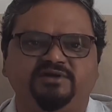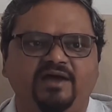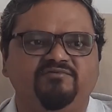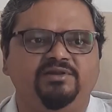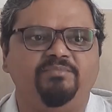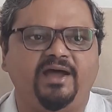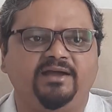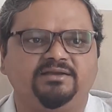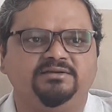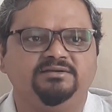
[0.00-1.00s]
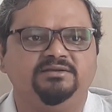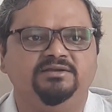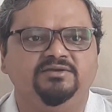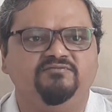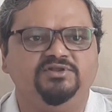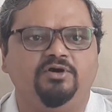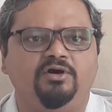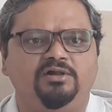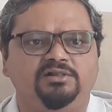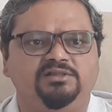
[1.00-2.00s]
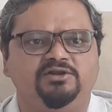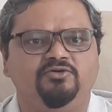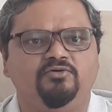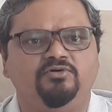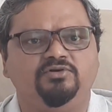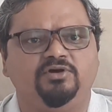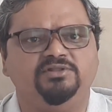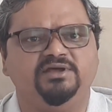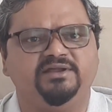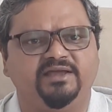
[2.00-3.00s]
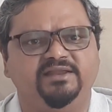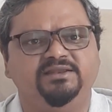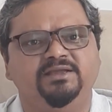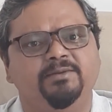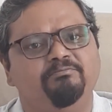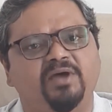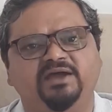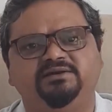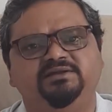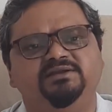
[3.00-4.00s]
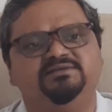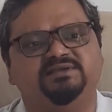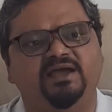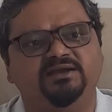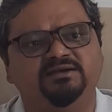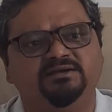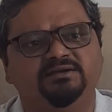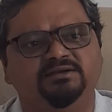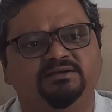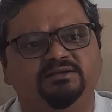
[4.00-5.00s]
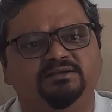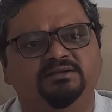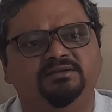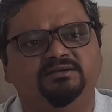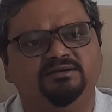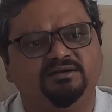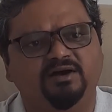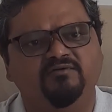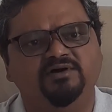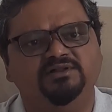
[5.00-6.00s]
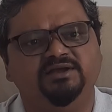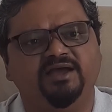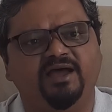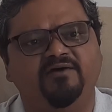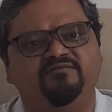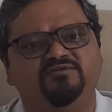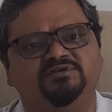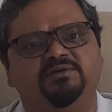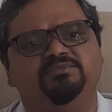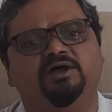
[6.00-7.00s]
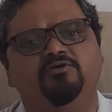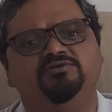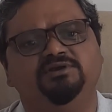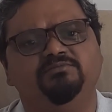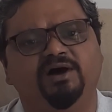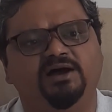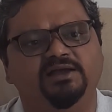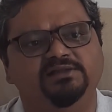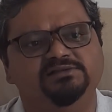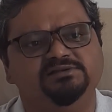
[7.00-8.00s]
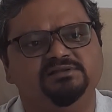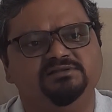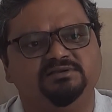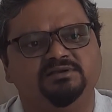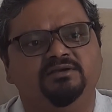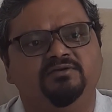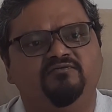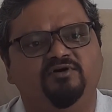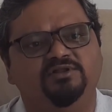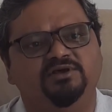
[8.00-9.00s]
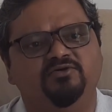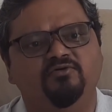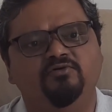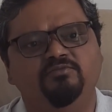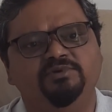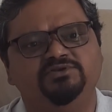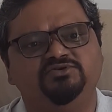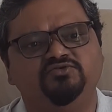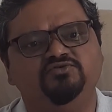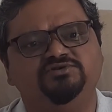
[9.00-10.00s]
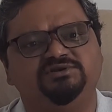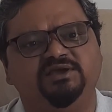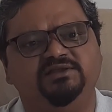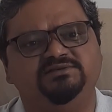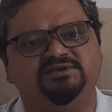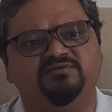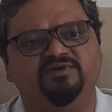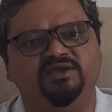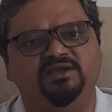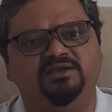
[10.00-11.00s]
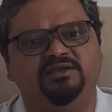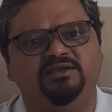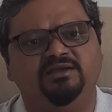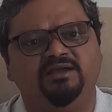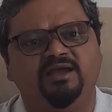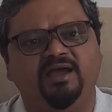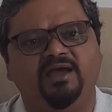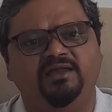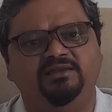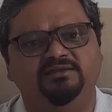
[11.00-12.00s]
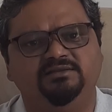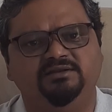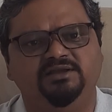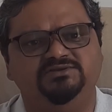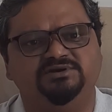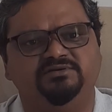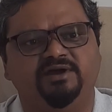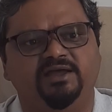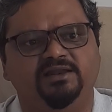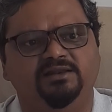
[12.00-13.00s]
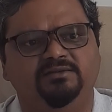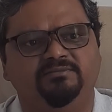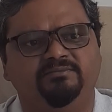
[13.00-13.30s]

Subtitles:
travel back with all the load on their head packed in a sack? Cover they have to some 1,000 miles, for their home is 2 states away, and the nature rile.